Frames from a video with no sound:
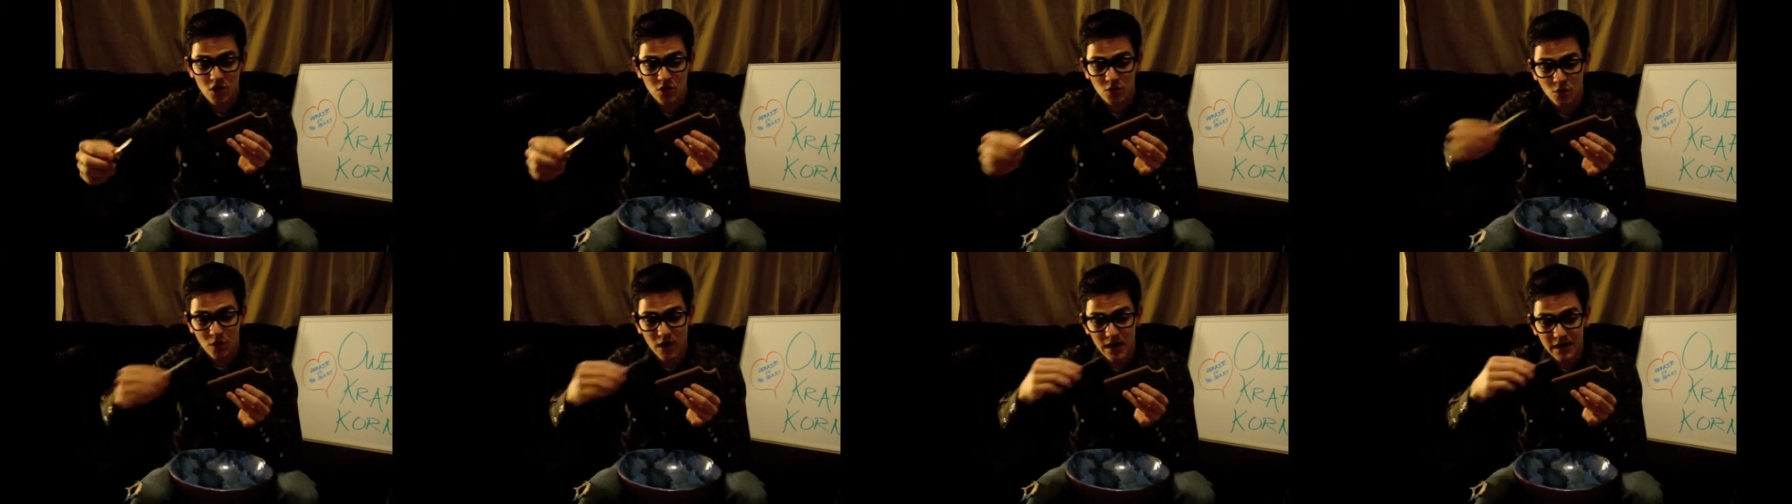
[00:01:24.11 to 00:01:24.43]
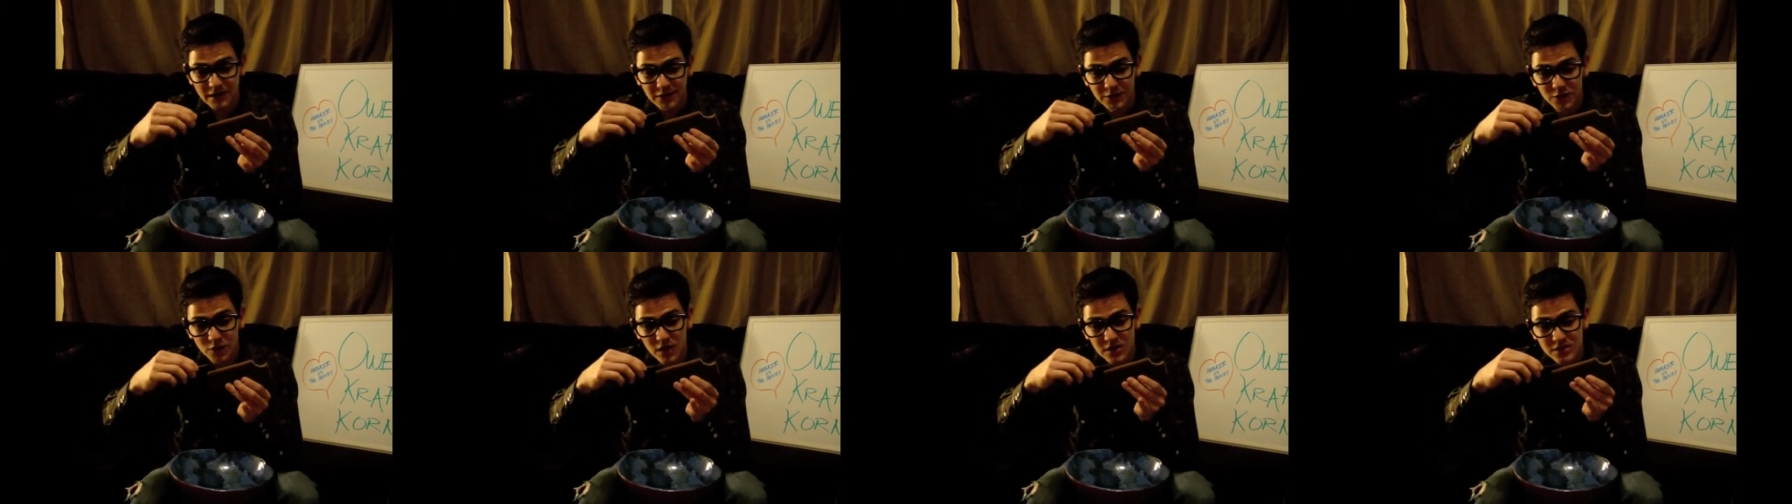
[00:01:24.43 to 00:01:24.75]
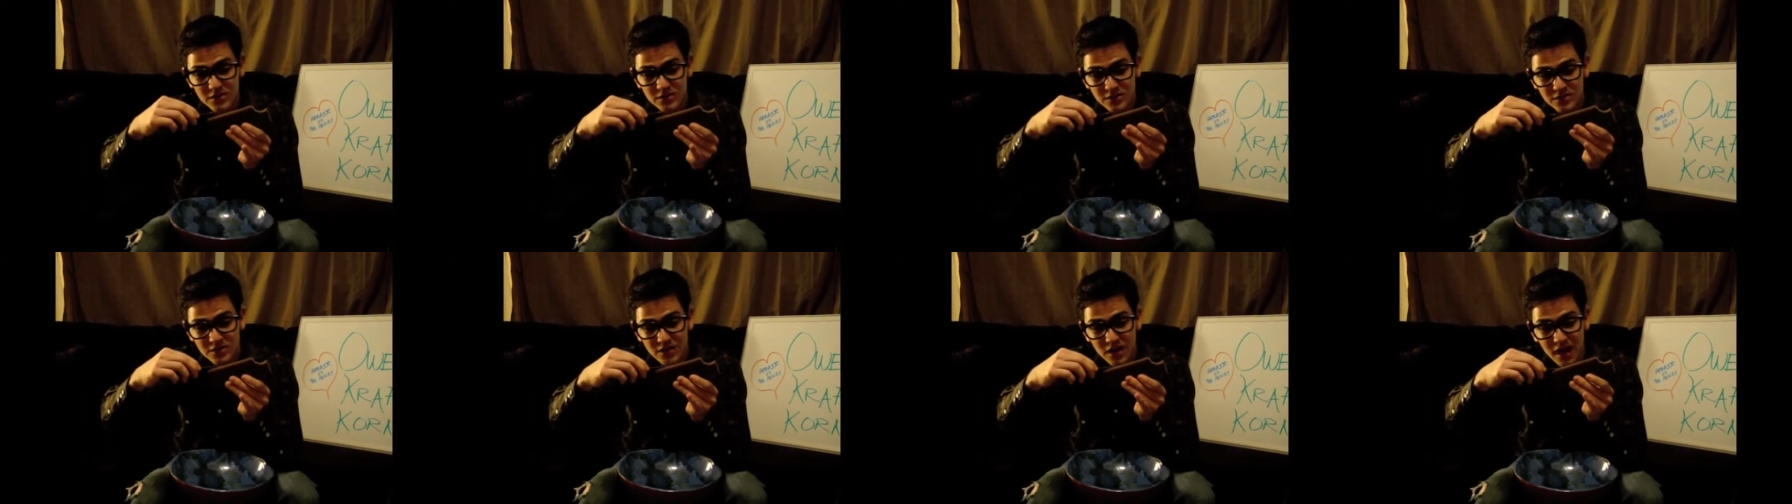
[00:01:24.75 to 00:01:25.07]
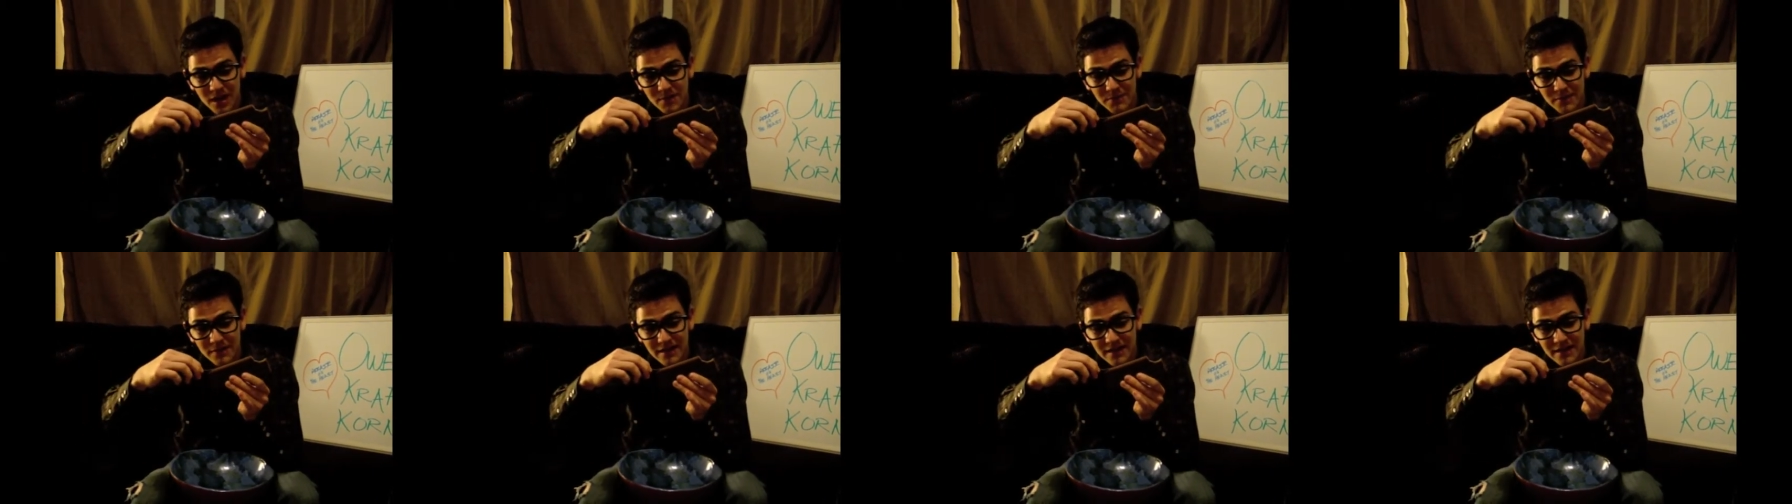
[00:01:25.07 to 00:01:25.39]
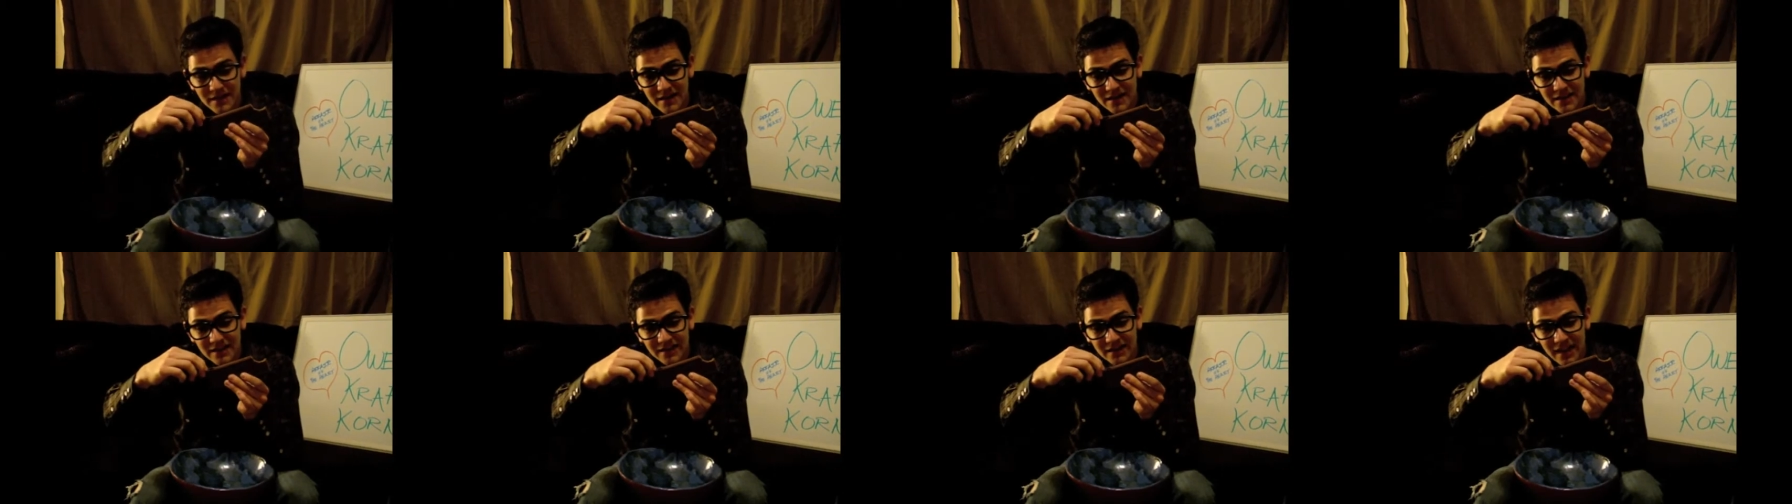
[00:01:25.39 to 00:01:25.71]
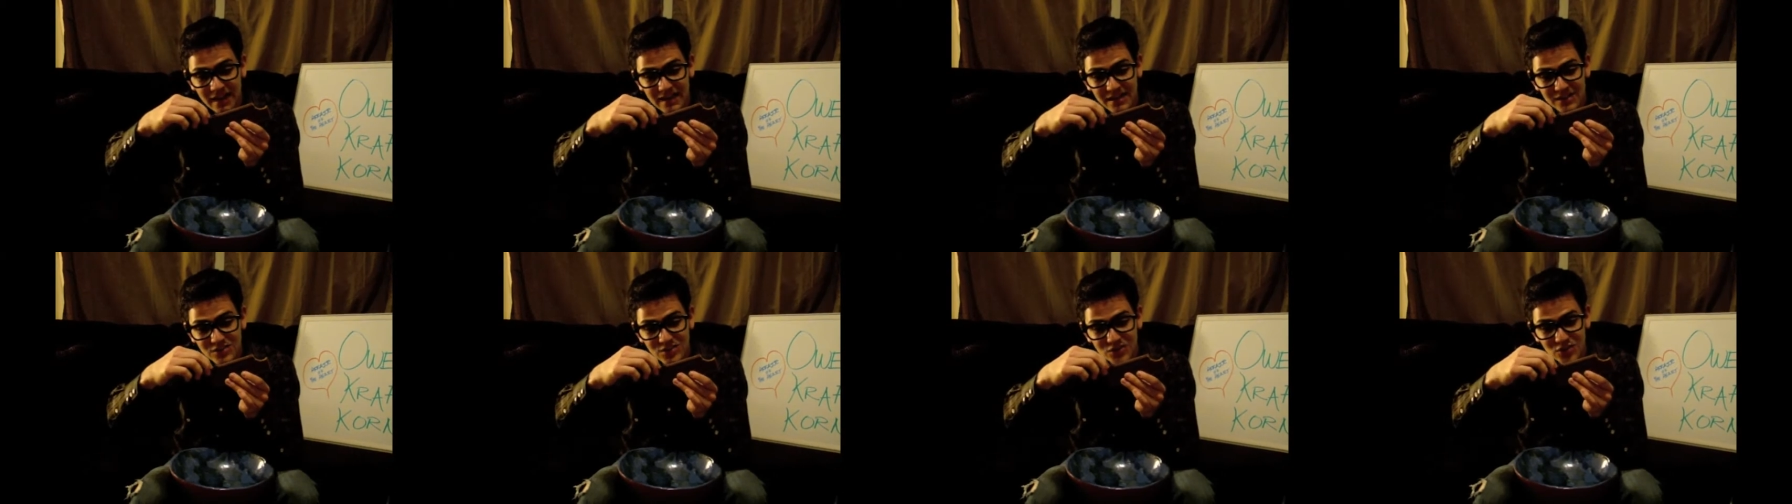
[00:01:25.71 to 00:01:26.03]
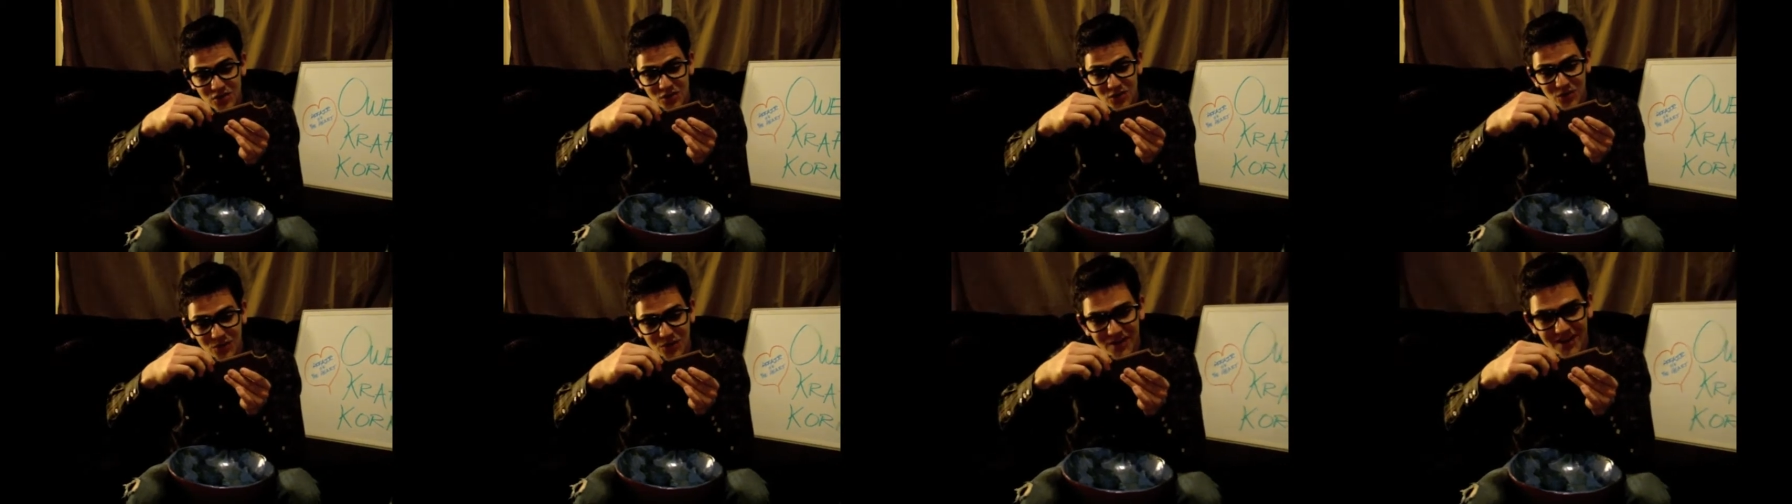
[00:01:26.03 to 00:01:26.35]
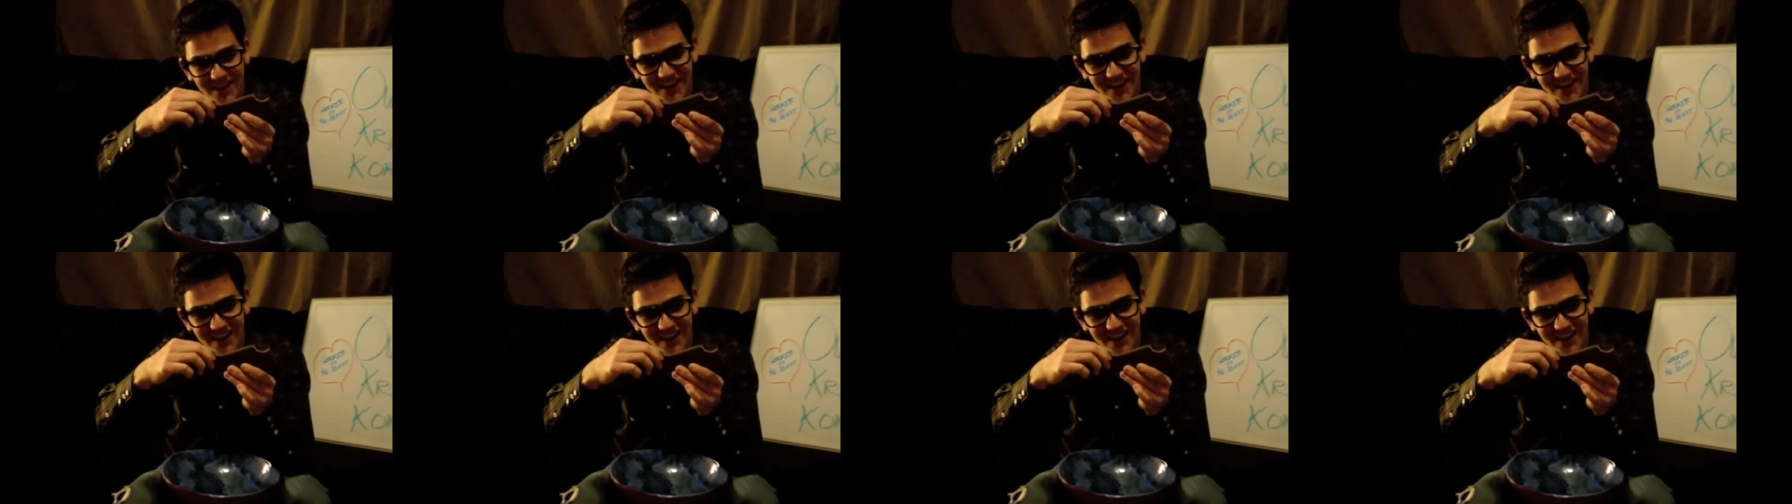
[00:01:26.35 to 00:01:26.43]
right across the top, like so.